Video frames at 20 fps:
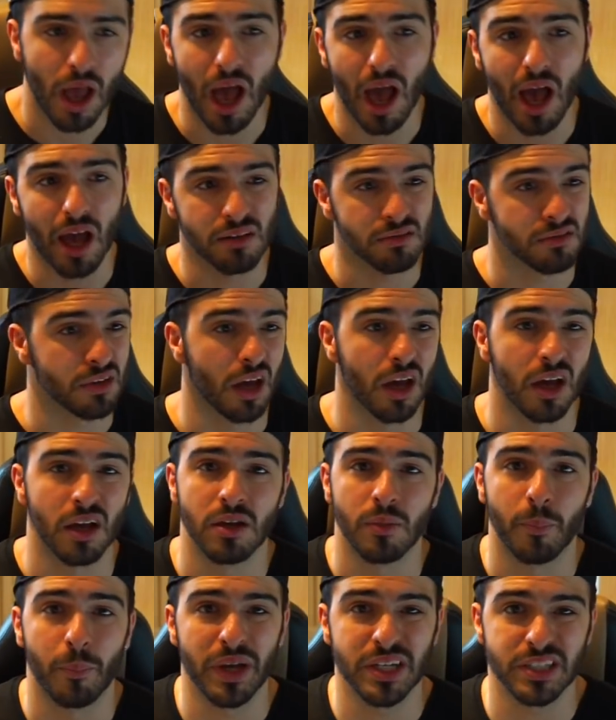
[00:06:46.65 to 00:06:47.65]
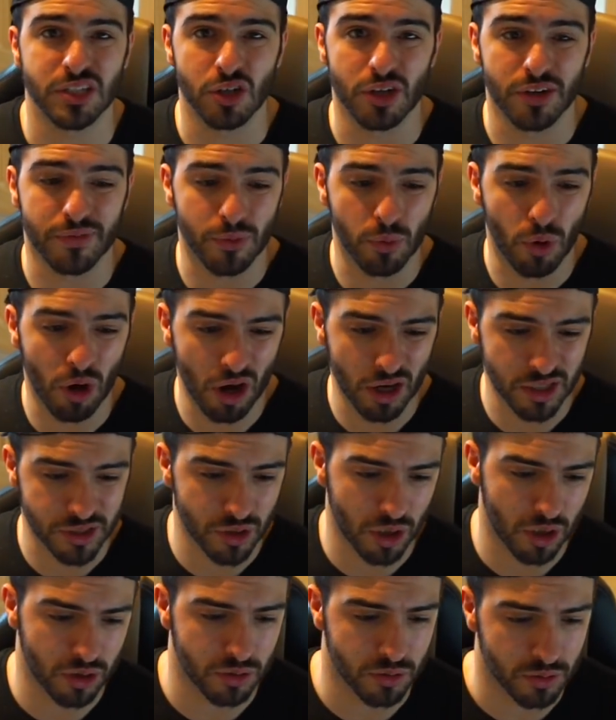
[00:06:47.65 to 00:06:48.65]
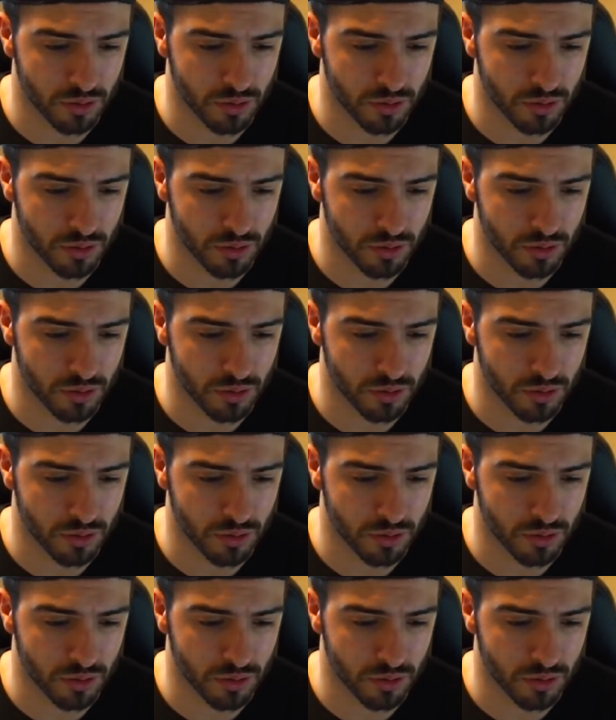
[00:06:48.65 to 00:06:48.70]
and yeah, basically you're the full artist, aren't